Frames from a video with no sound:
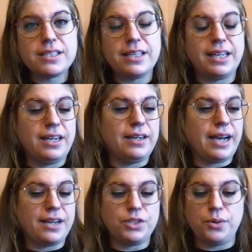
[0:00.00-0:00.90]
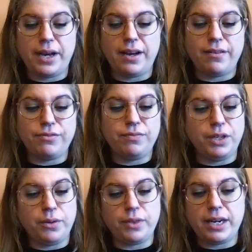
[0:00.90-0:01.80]
And then as you have,
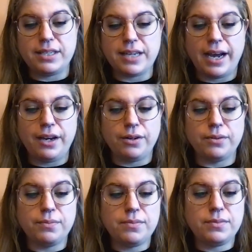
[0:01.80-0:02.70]
that entire